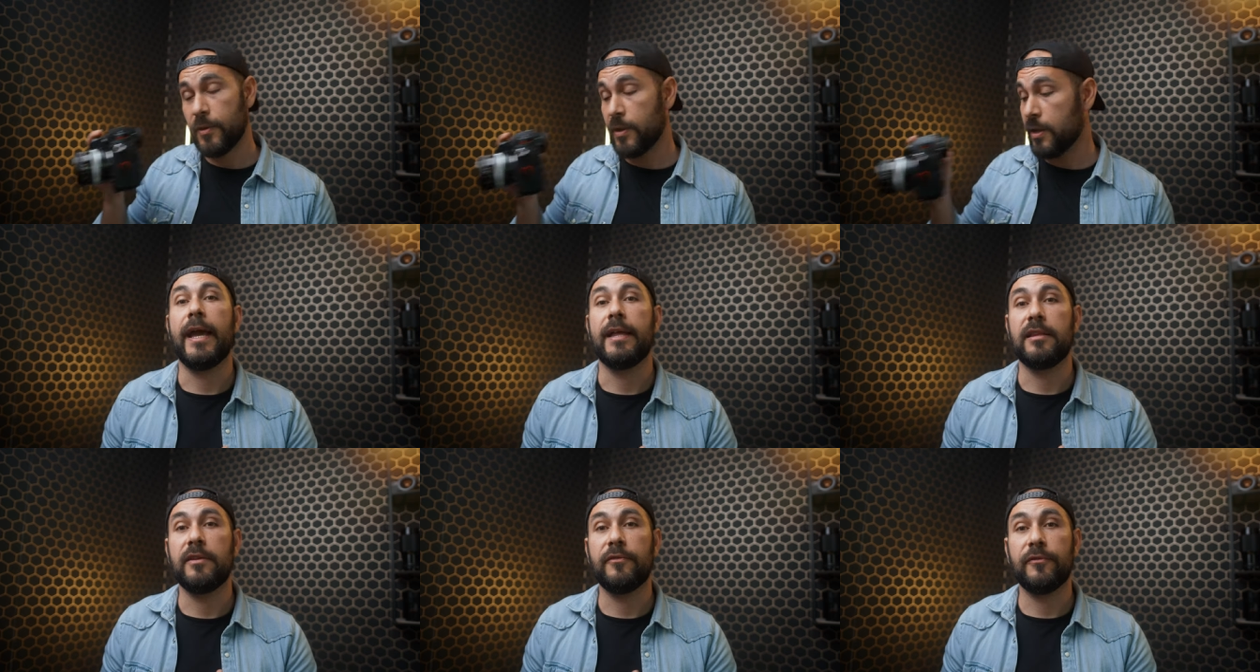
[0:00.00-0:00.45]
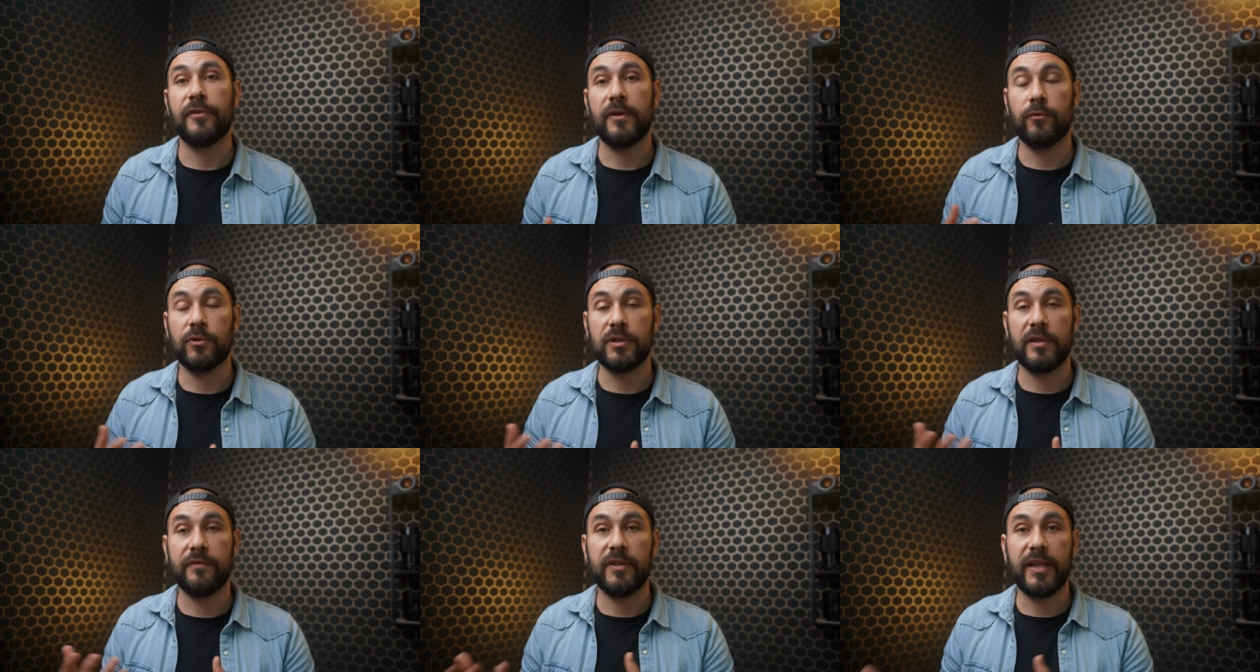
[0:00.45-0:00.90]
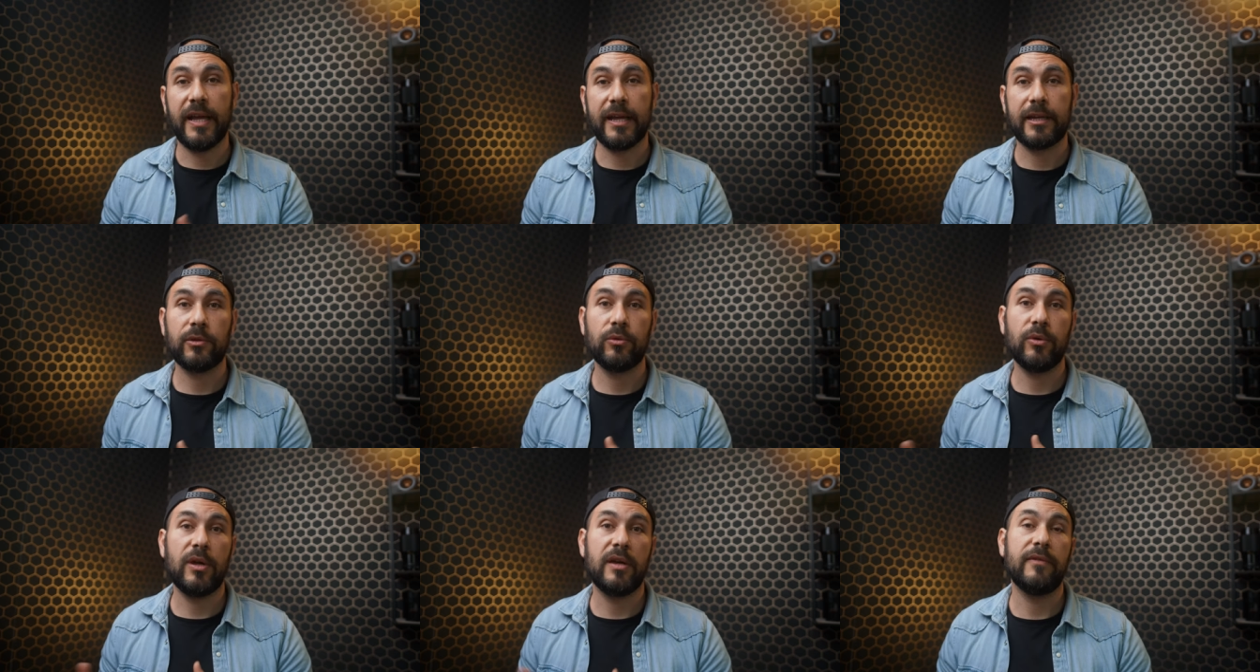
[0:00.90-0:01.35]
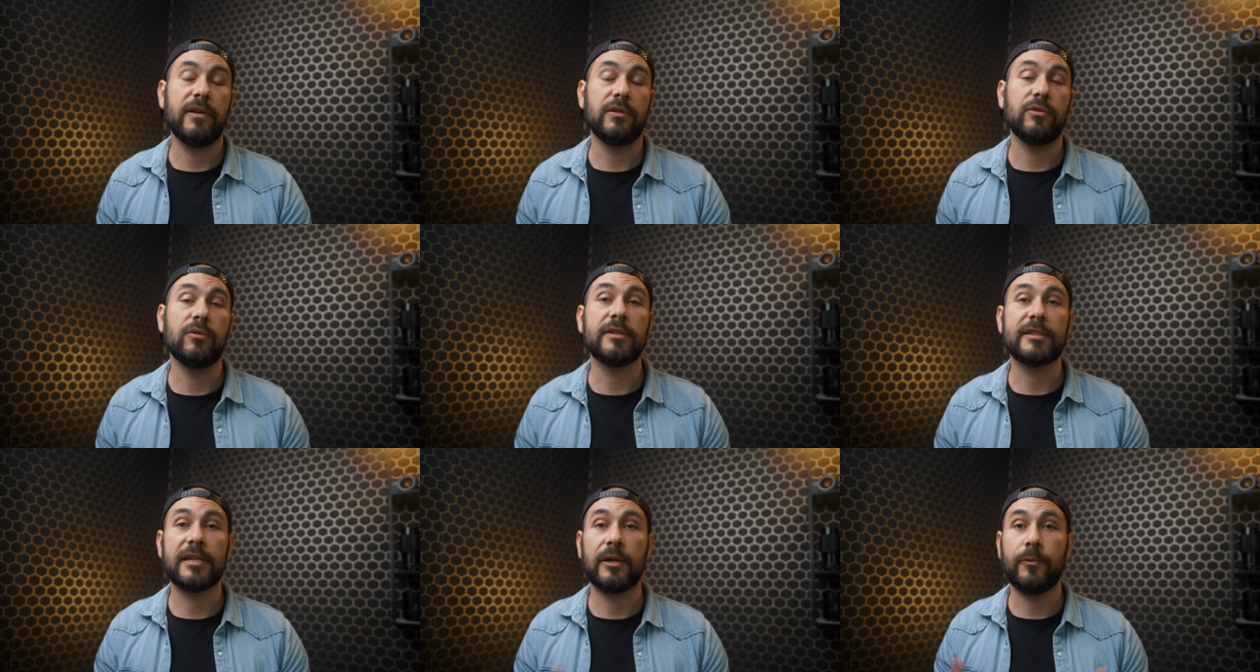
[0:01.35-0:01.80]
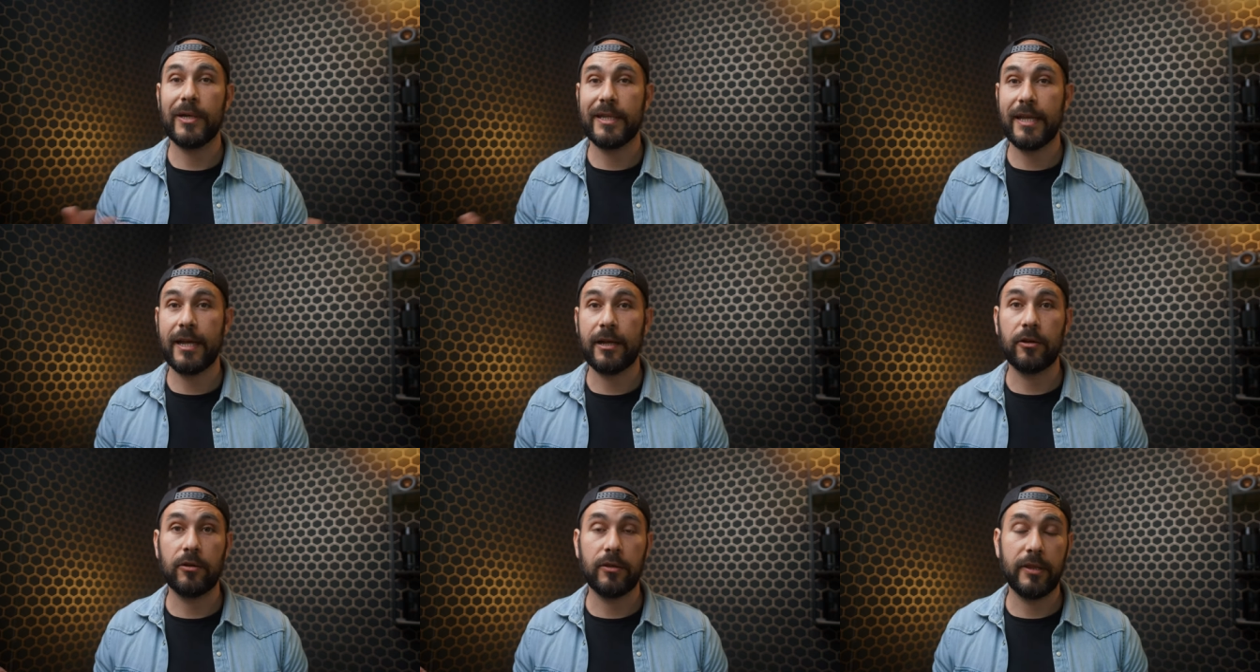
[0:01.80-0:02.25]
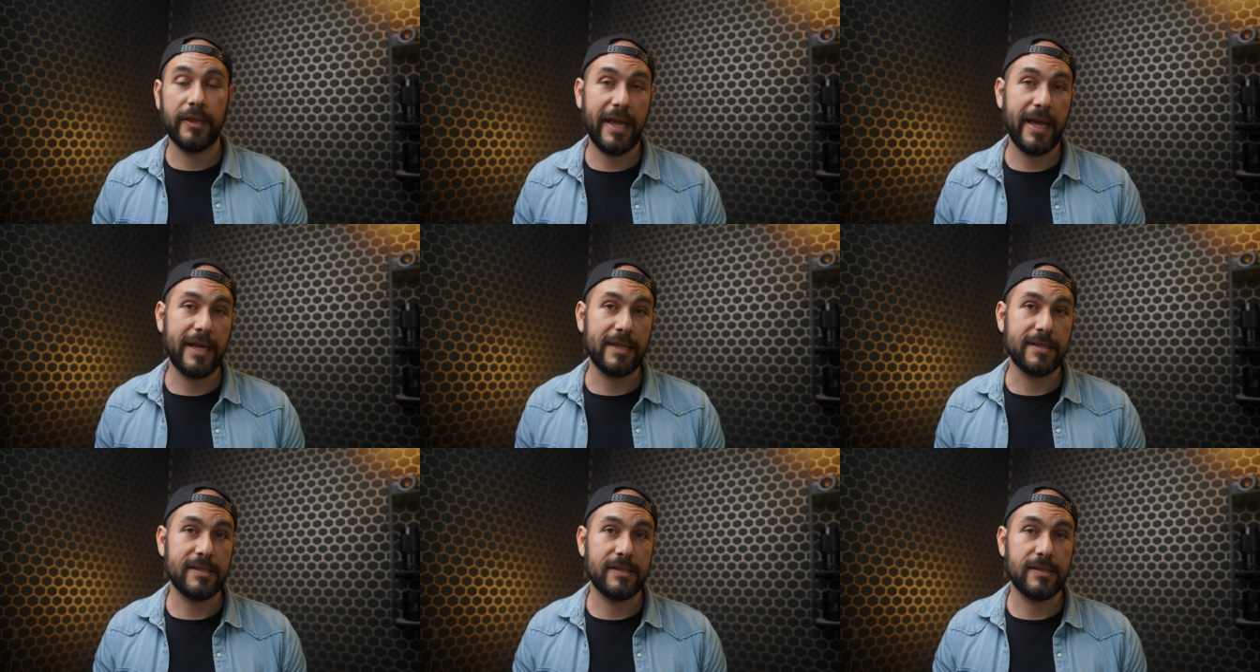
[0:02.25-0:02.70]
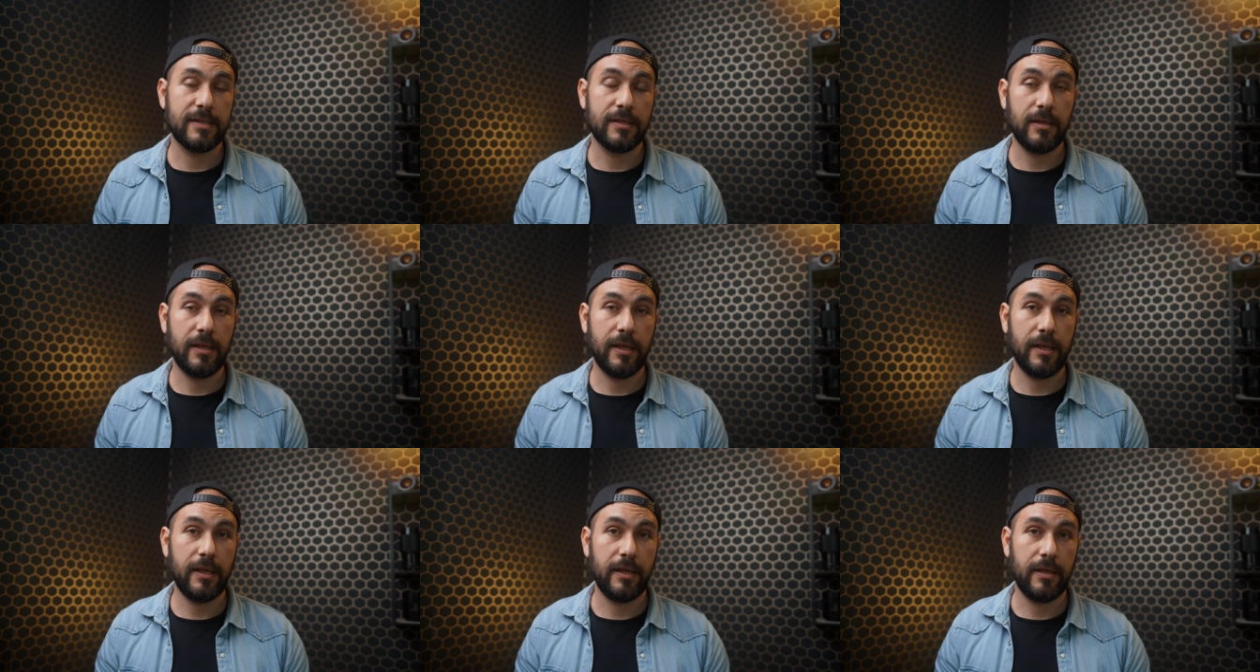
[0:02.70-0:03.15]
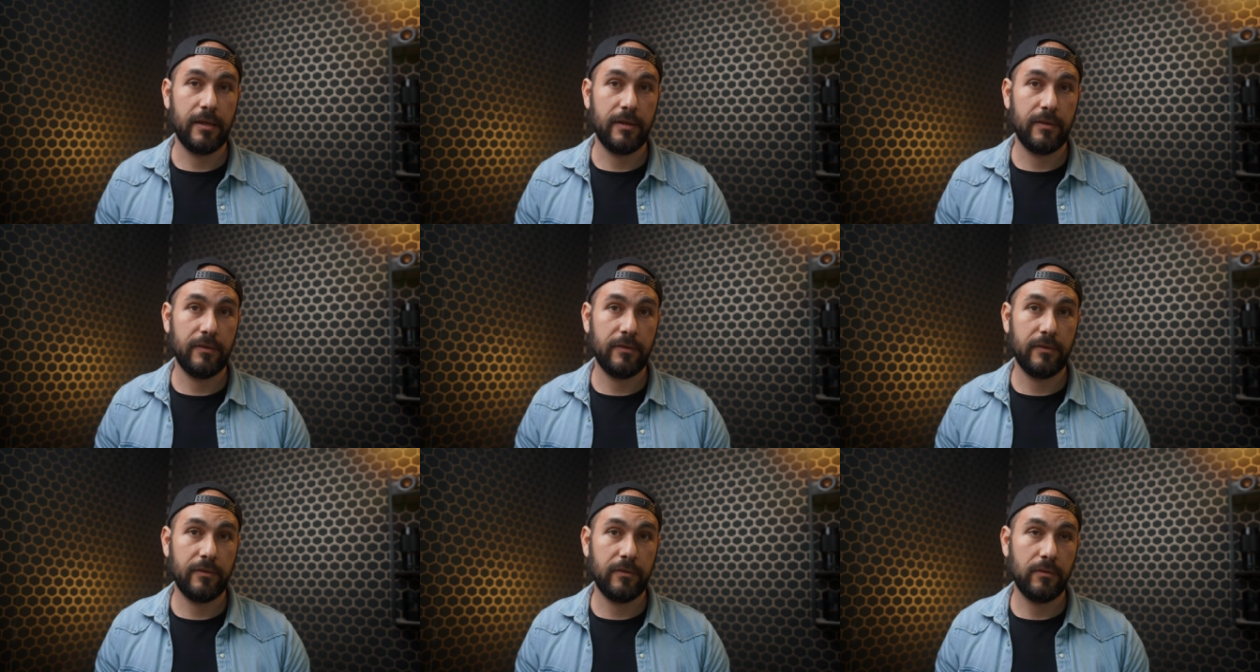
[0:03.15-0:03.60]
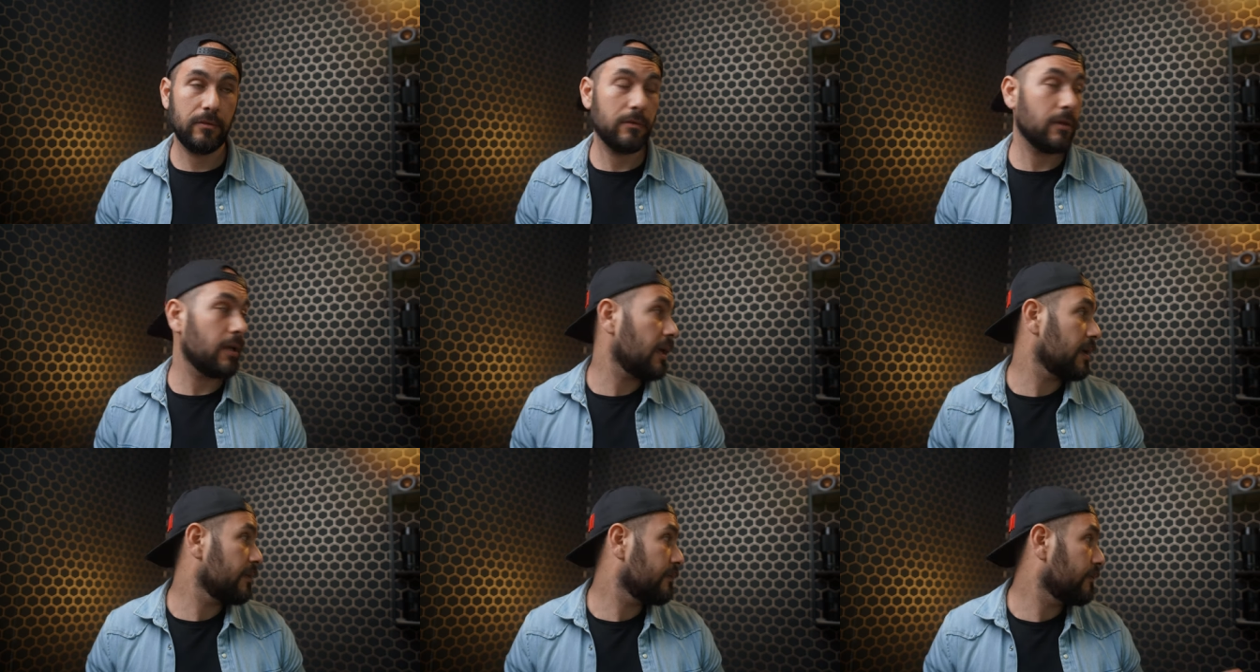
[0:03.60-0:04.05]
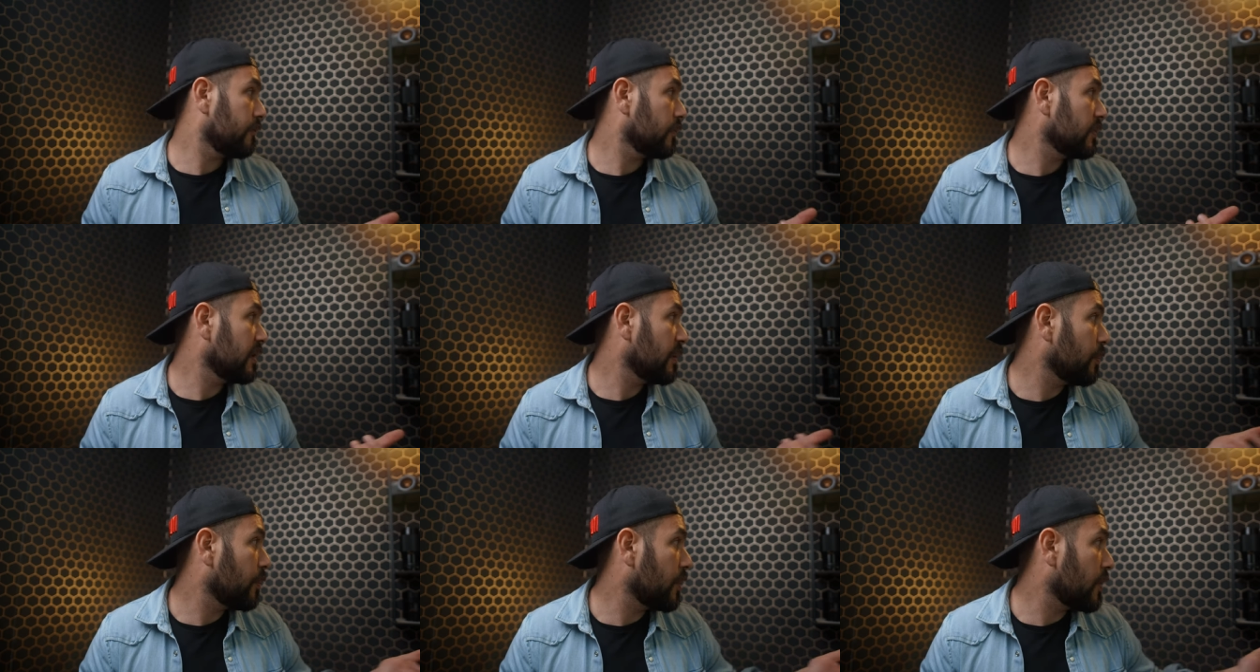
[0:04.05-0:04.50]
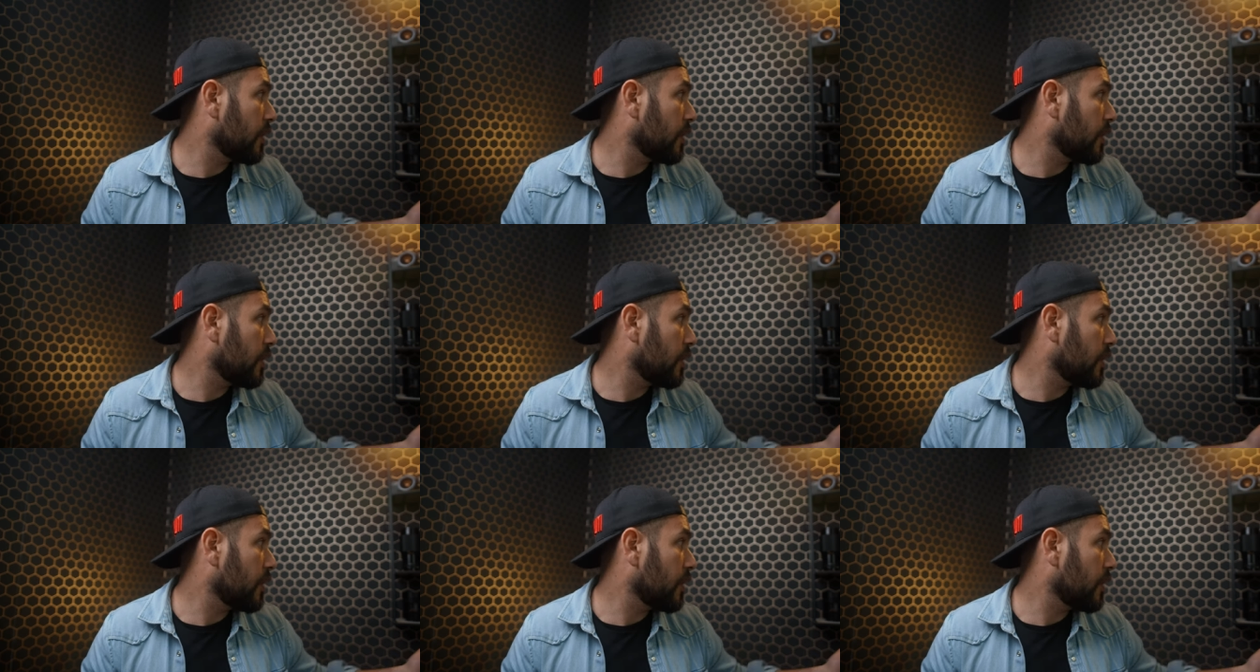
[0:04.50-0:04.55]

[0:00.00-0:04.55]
and if I would have liked to have an ultra wide angle lens, I would have